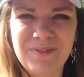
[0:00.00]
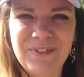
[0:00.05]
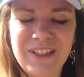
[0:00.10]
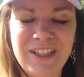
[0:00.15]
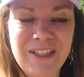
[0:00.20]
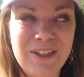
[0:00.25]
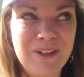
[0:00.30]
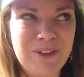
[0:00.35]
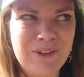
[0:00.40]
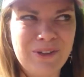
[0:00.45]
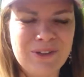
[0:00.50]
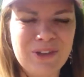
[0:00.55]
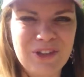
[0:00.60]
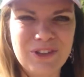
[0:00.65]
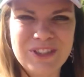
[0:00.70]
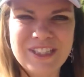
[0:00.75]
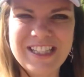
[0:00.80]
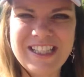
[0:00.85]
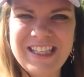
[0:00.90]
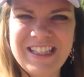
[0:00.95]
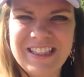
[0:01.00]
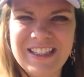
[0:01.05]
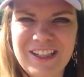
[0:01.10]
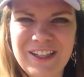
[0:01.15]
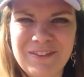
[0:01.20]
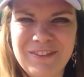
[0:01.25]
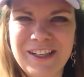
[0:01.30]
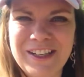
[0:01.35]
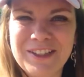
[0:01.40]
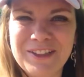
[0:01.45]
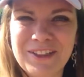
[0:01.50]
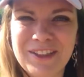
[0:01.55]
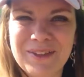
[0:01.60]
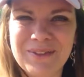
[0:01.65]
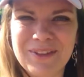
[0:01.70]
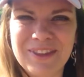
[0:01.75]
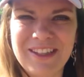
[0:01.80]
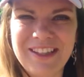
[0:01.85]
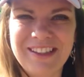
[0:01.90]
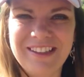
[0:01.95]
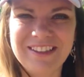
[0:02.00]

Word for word: video 13 out of 100 with the